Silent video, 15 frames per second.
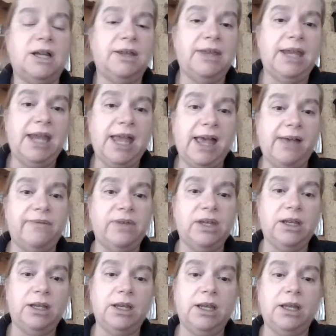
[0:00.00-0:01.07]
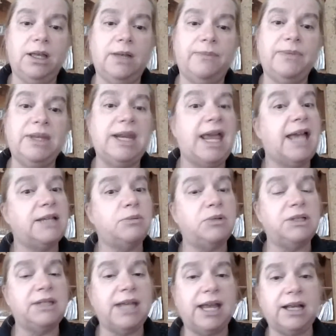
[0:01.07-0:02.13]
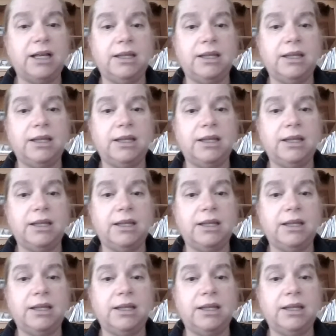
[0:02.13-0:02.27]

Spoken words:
Are they having an asthma attack?